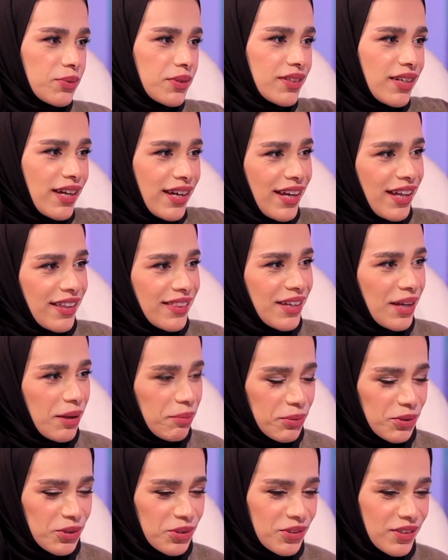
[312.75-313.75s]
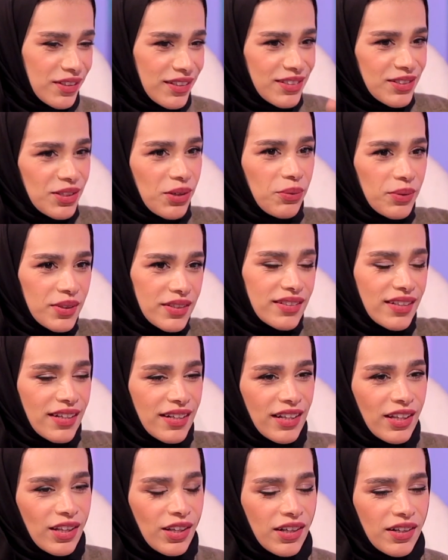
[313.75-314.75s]
I had the opportunity, so we study
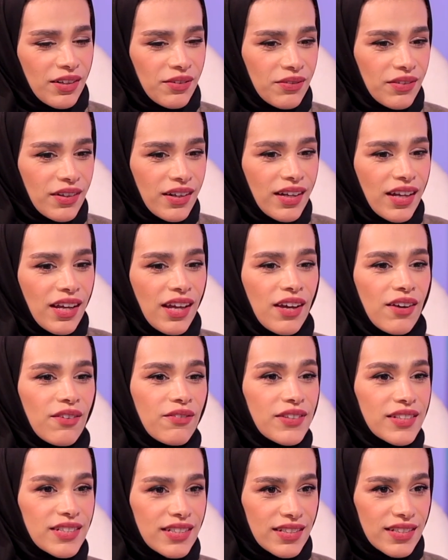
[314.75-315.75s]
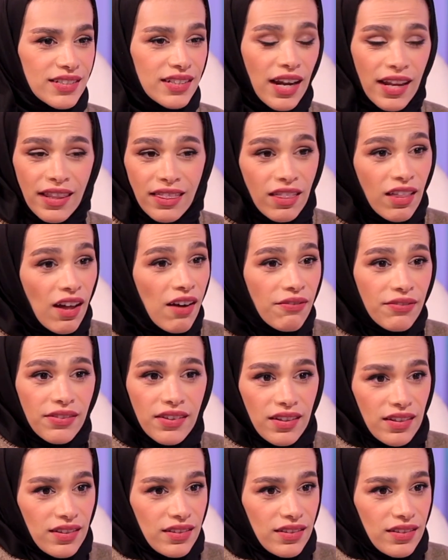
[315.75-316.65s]
a lot of physics. I loved it.